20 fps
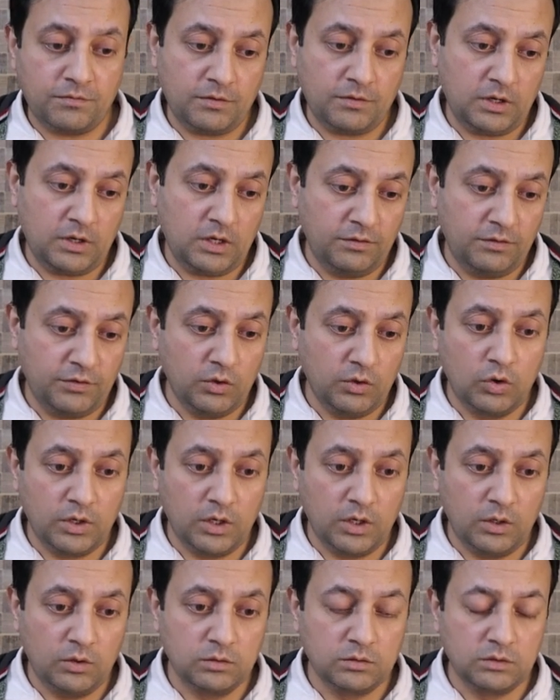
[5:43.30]
If you go
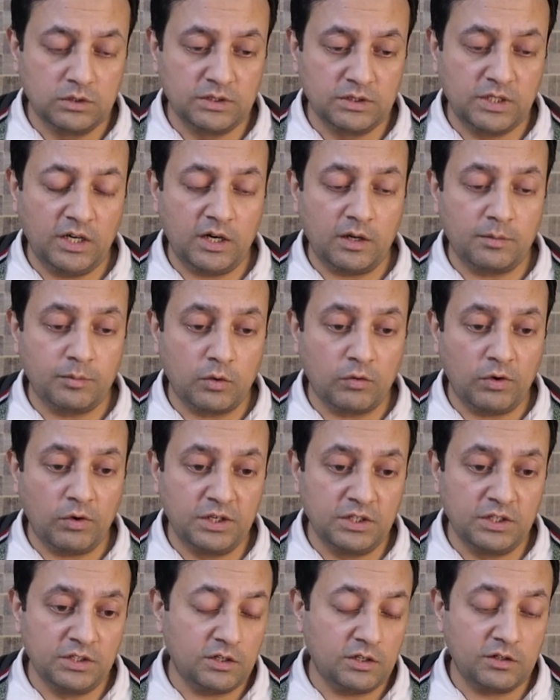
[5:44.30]
down, they are
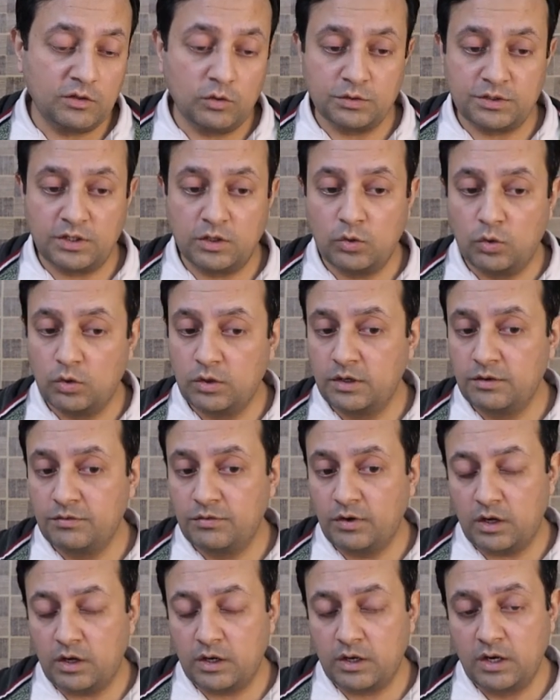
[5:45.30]
providing shared hosting only
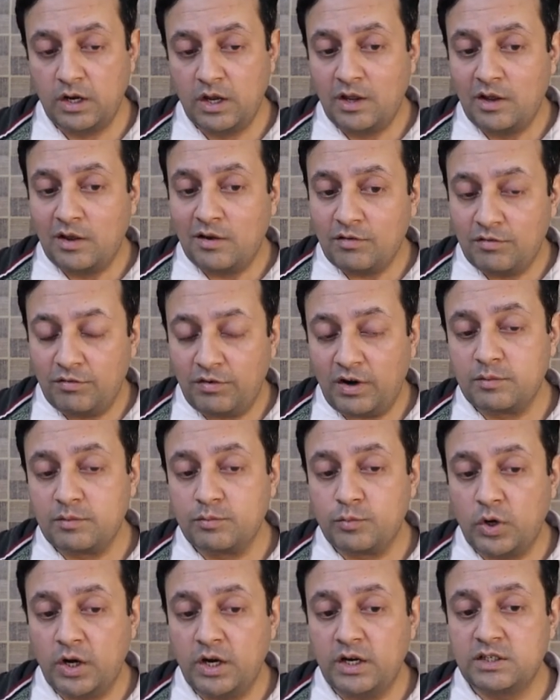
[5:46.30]
for
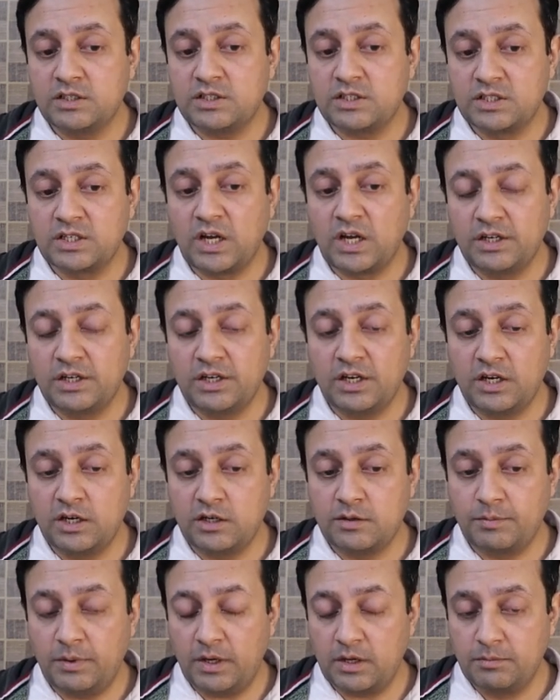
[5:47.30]

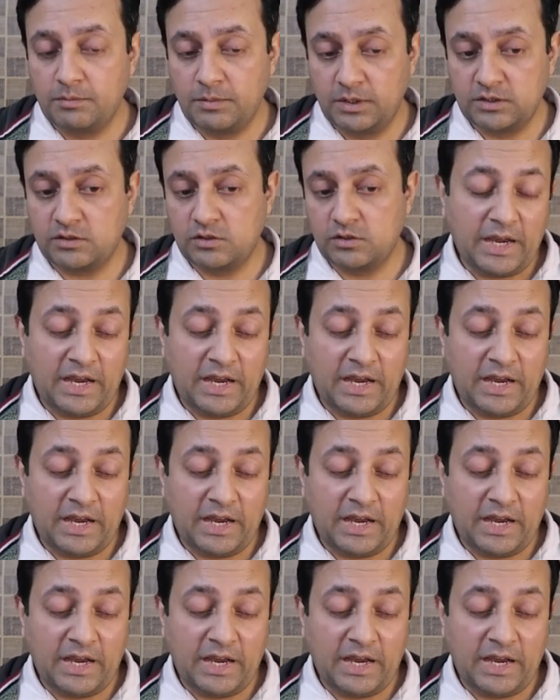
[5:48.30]
1.98 per month.